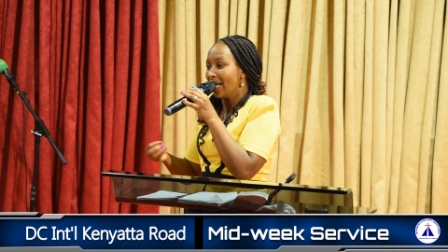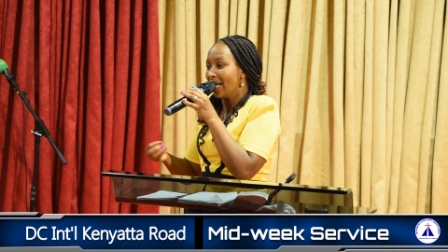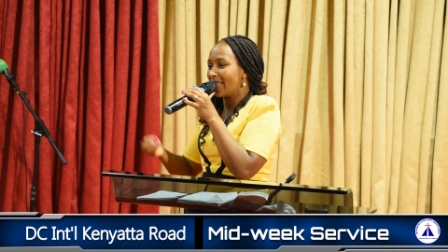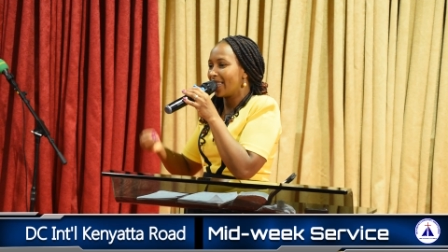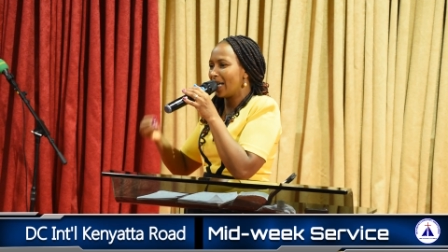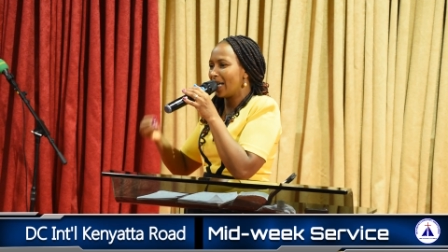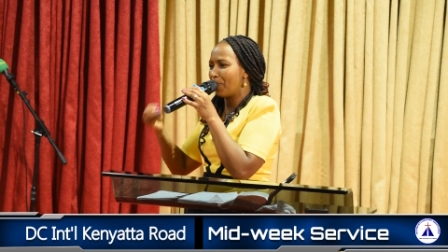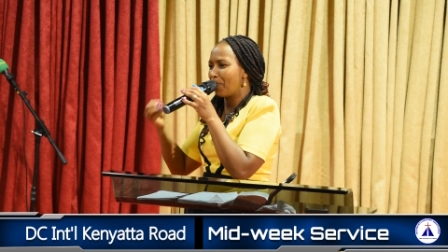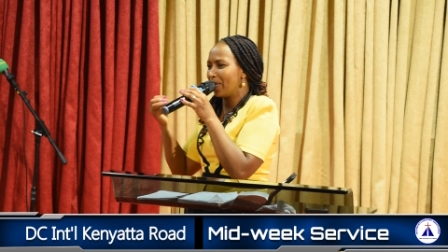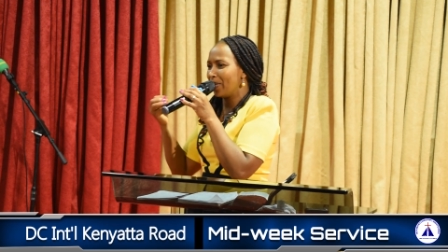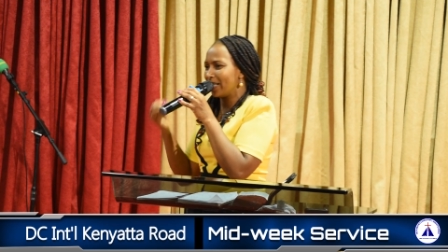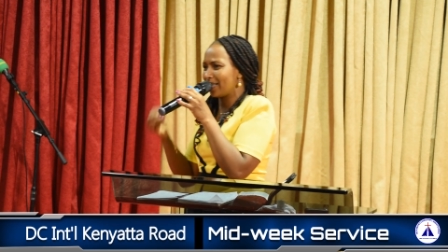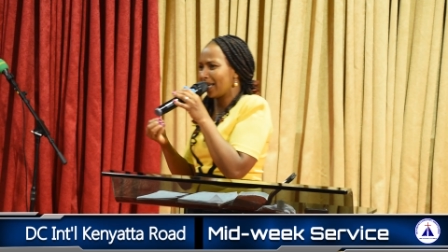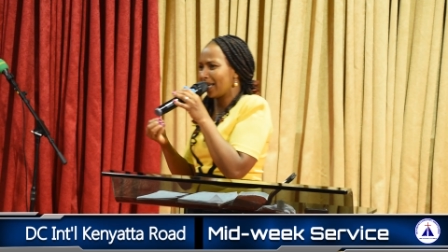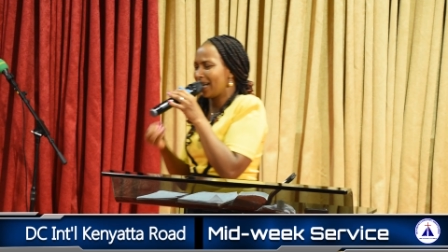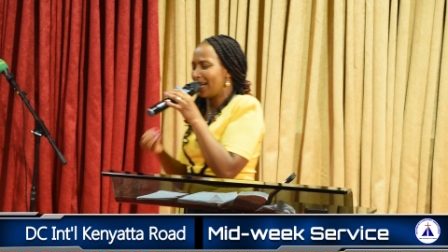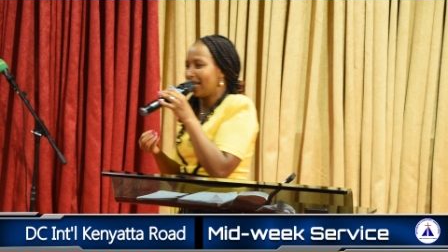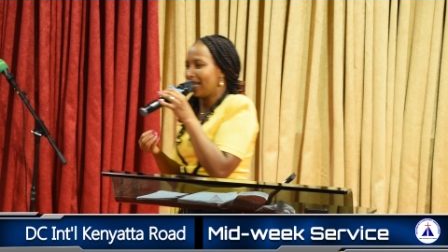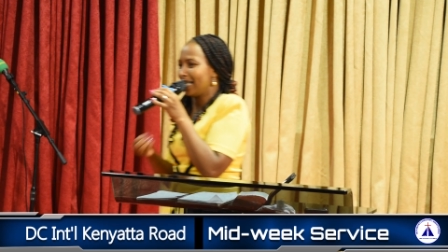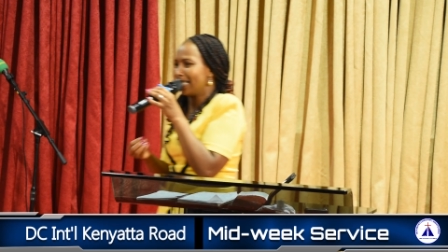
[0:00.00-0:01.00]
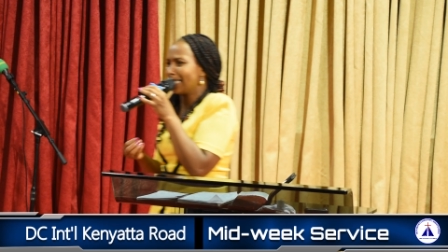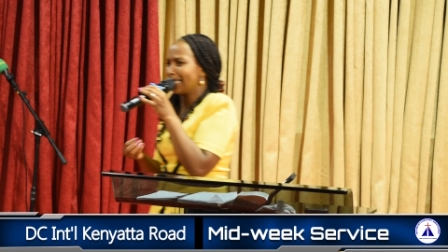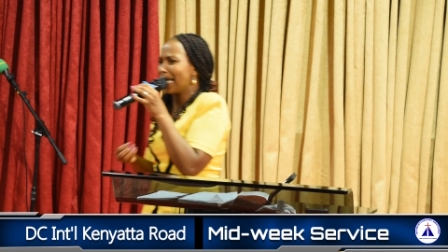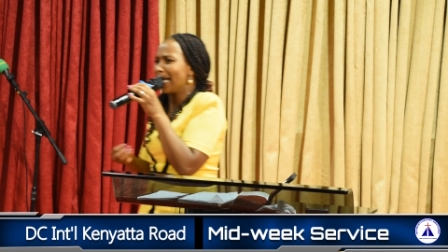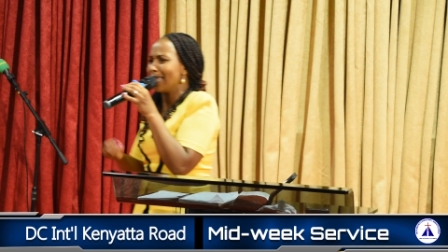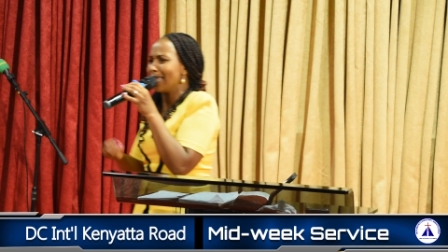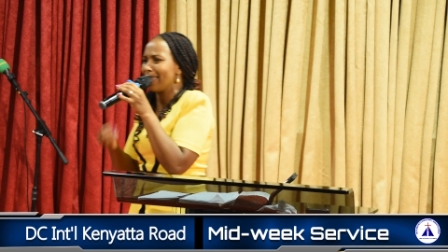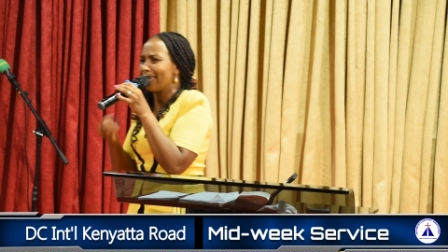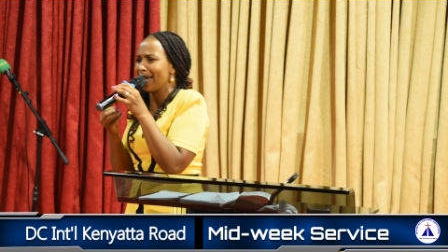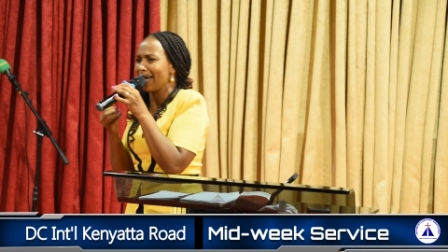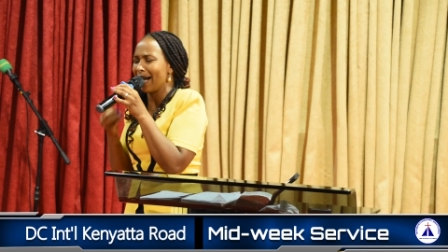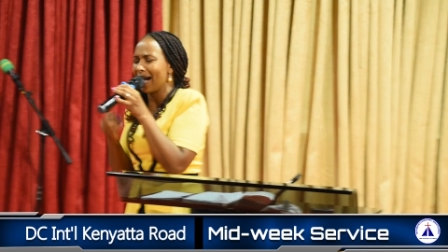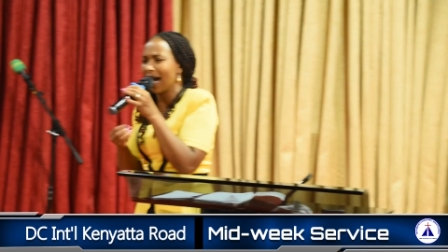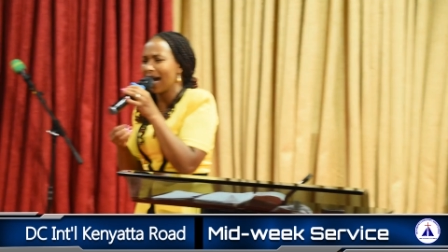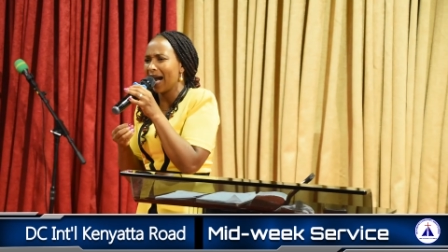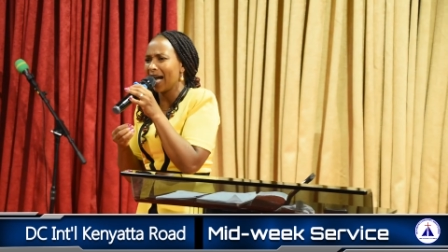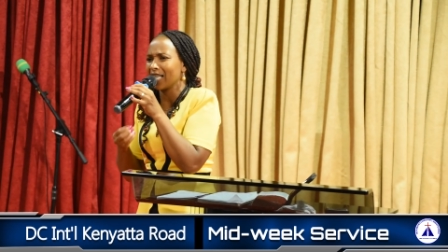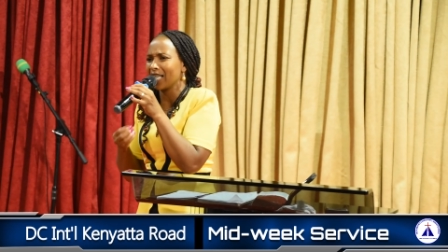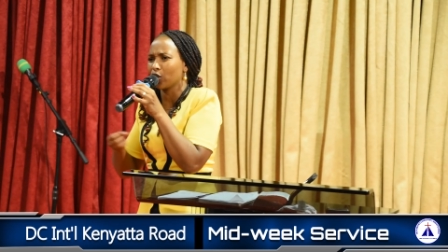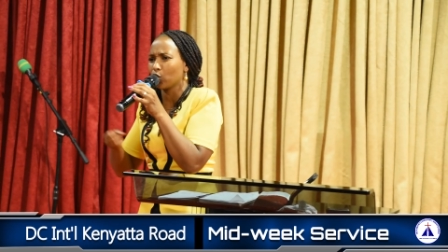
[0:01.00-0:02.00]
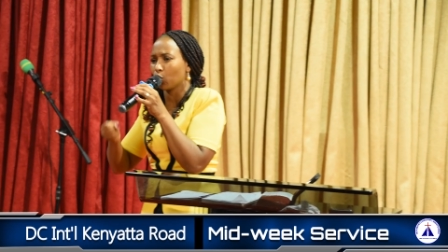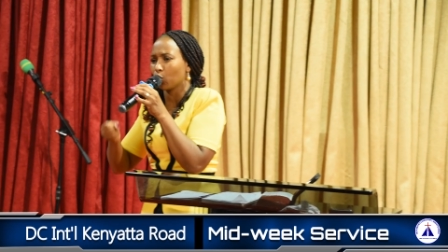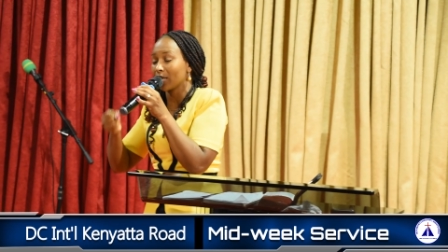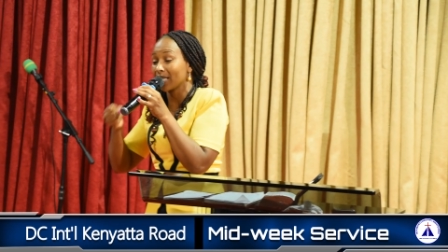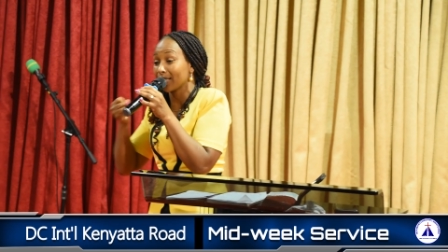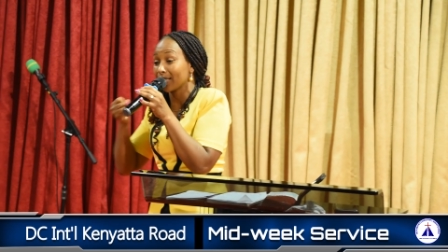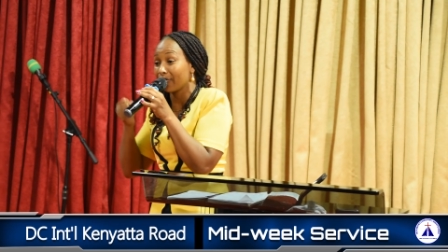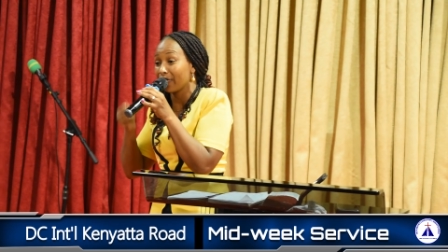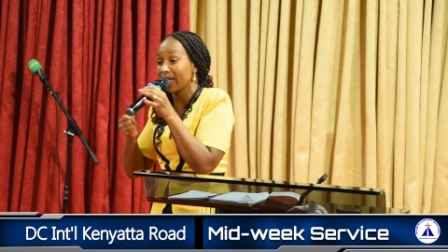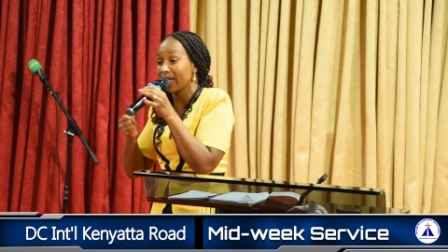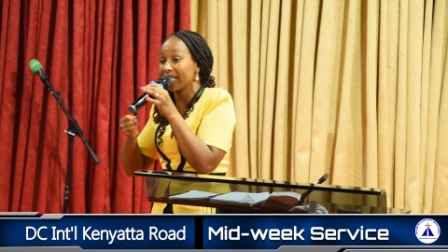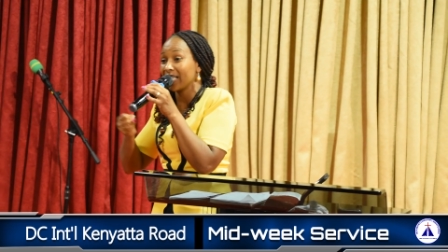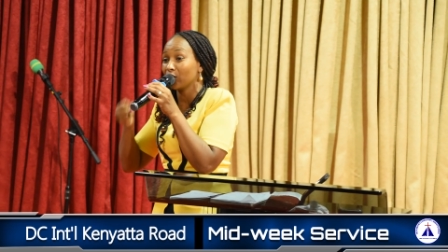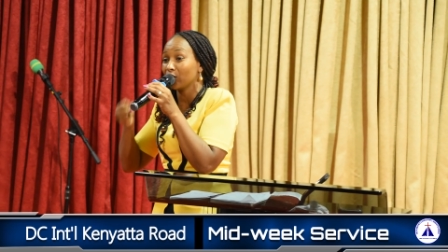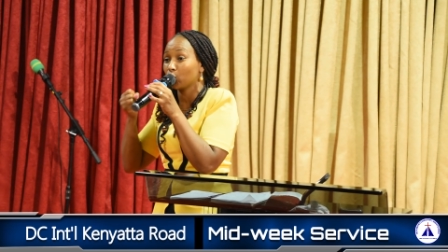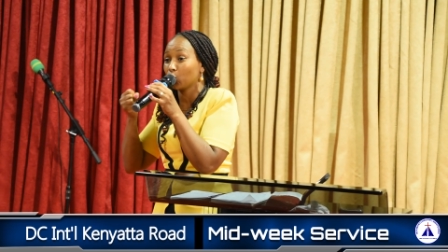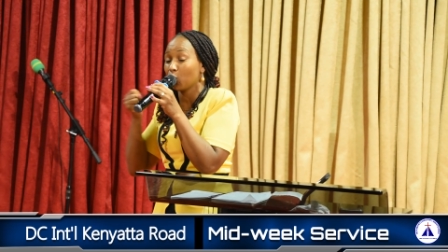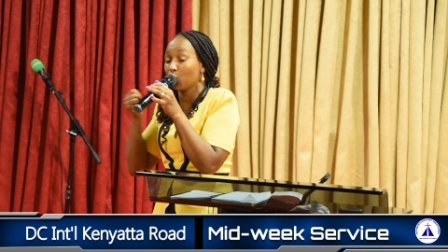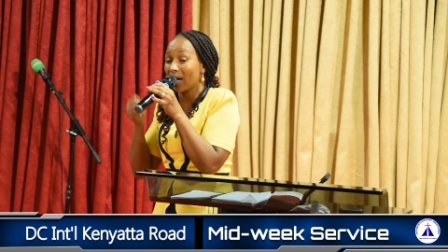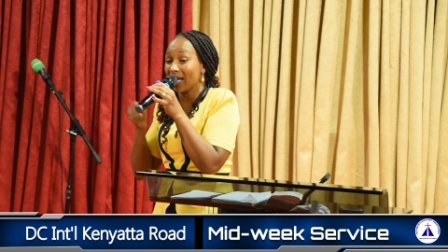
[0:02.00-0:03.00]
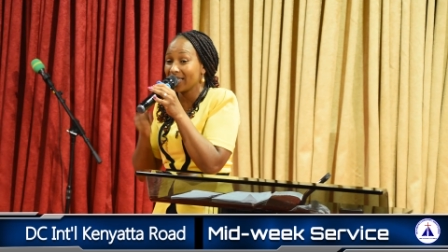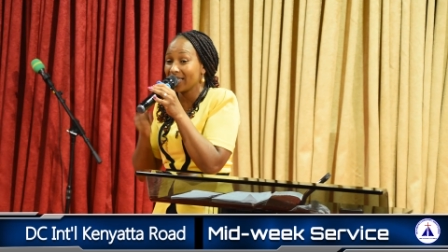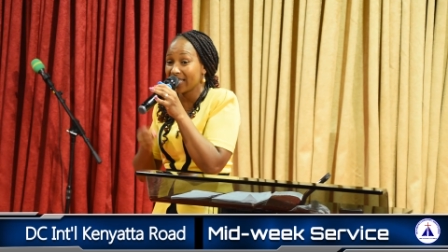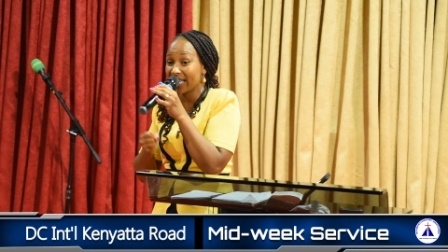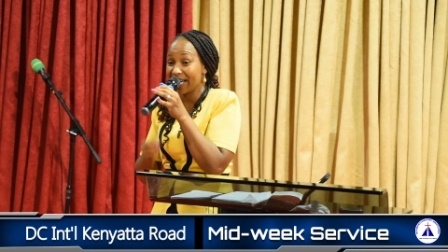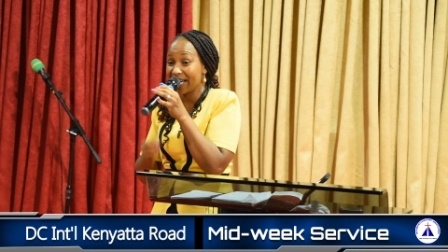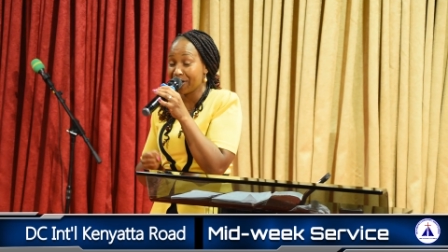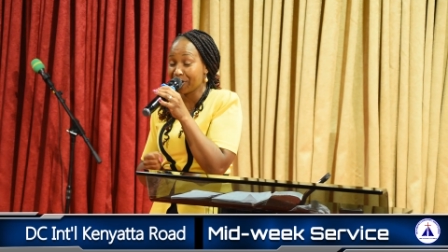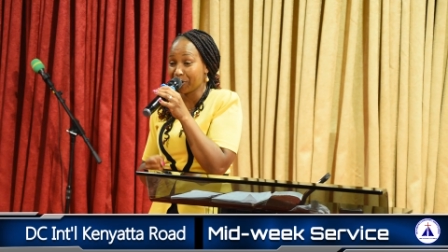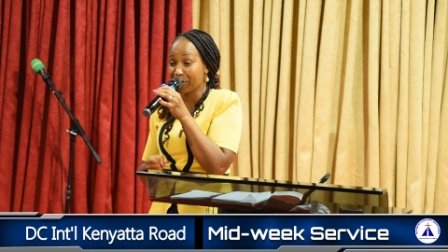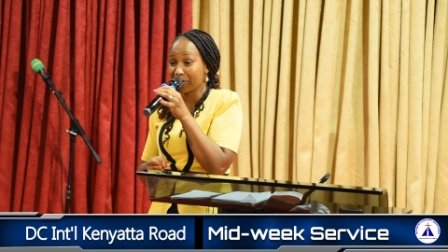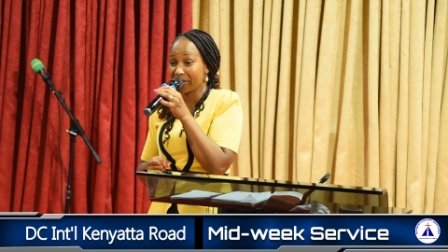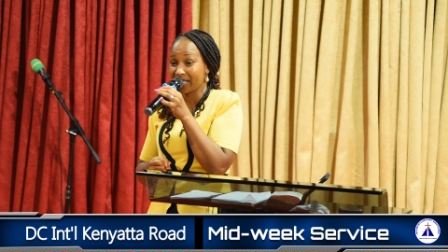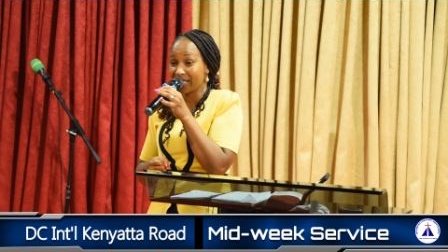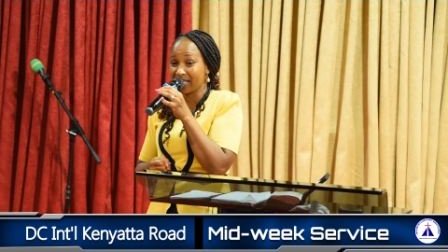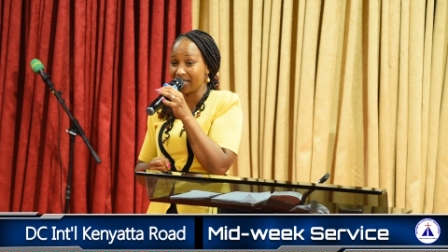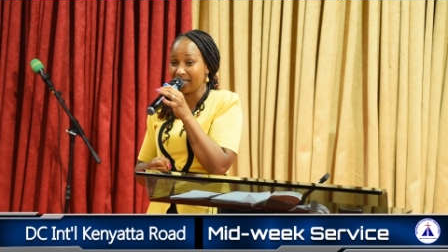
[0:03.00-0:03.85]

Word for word: the bitterness, and the anger she was feeling towards Herod.